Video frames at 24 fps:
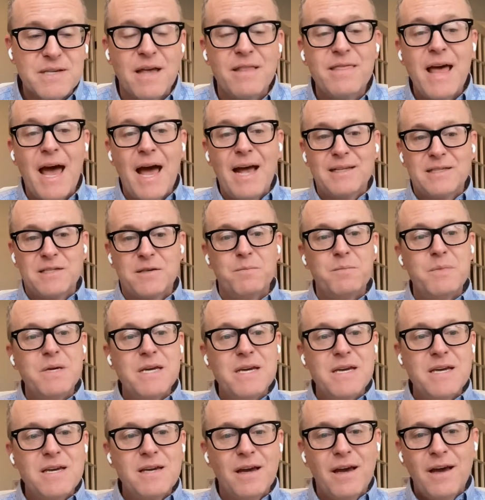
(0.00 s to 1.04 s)
And that, to
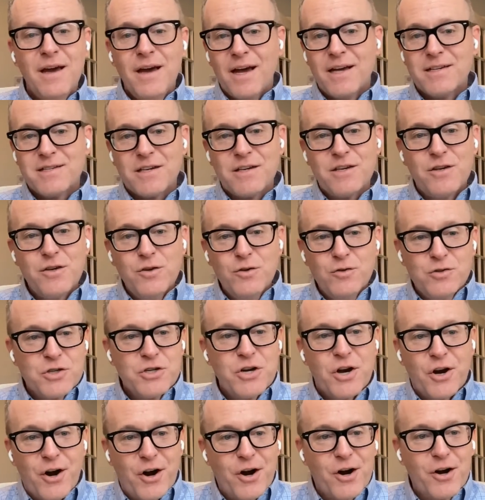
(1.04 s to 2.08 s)
me, as a huge
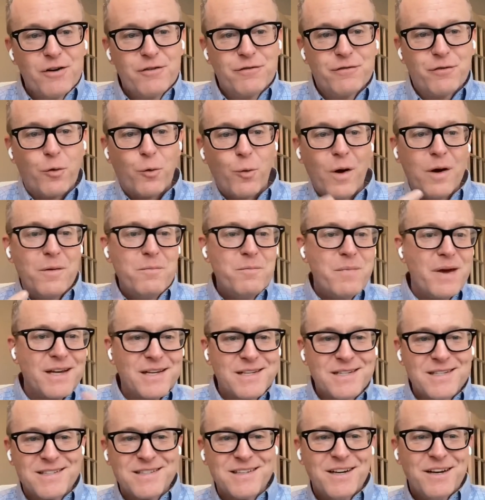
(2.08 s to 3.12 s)
nerd for what
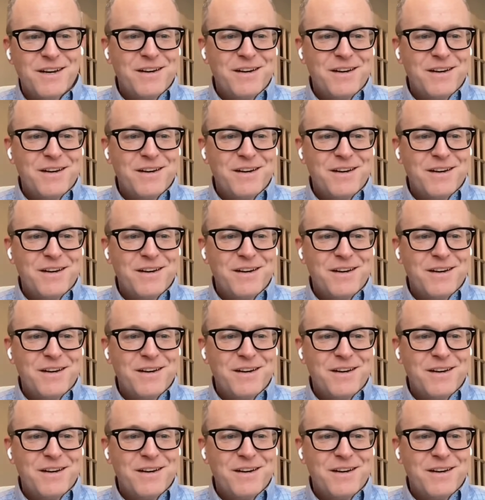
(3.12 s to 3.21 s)
makes